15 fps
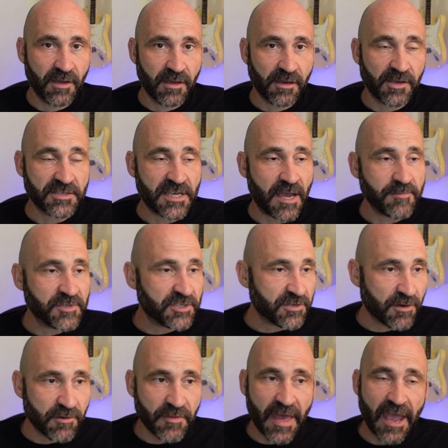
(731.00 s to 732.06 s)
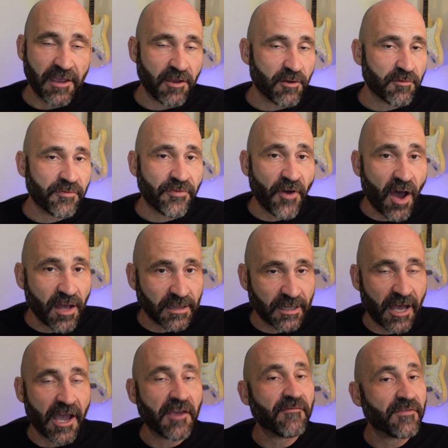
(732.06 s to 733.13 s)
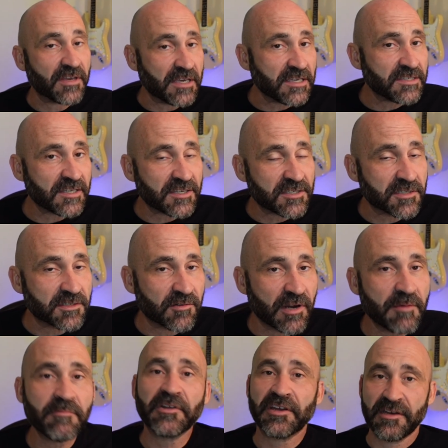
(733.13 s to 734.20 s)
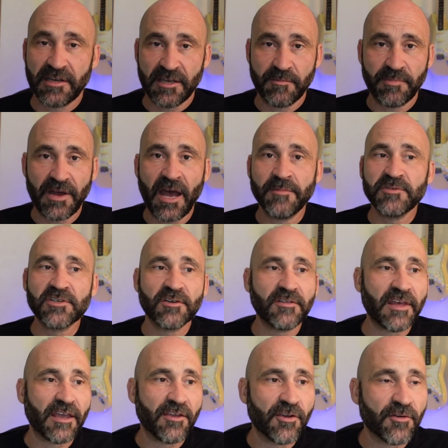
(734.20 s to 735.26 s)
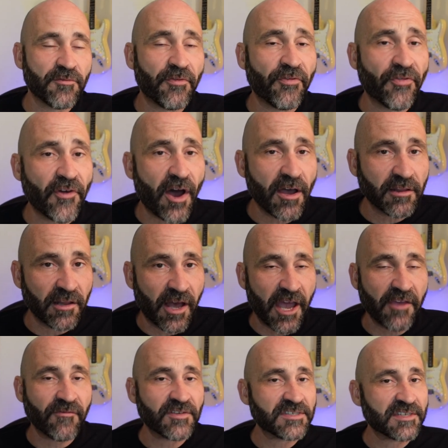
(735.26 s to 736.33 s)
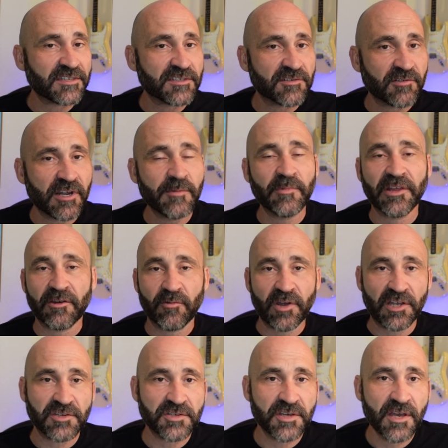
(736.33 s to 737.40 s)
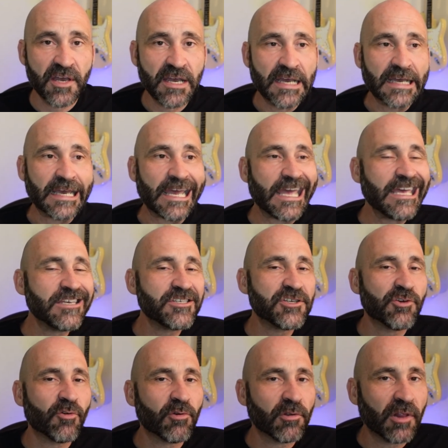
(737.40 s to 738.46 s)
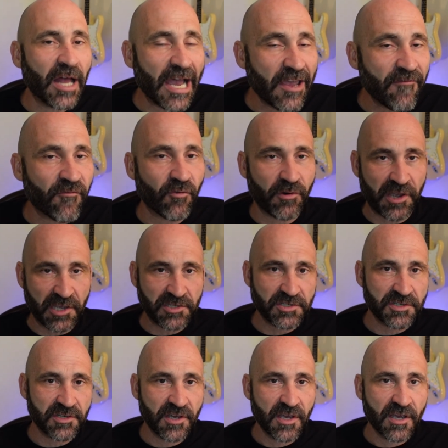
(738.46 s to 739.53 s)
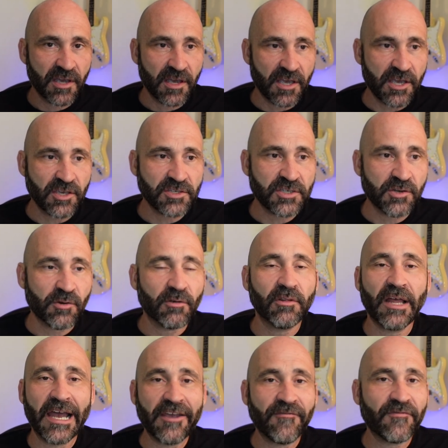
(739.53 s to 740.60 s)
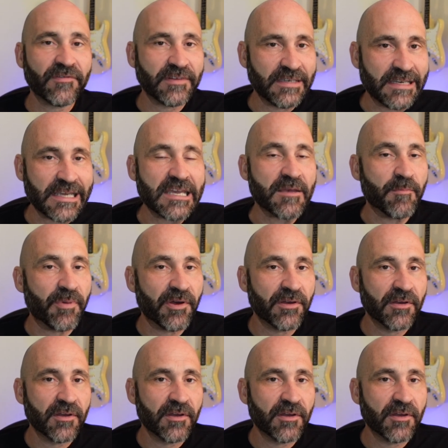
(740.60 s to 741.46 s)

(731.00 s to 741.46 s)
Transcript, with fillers: because I'm sure that your thought life is extremely deep. I'm sure that your thought life is extremely rich. Is your life rich? Is your life deep?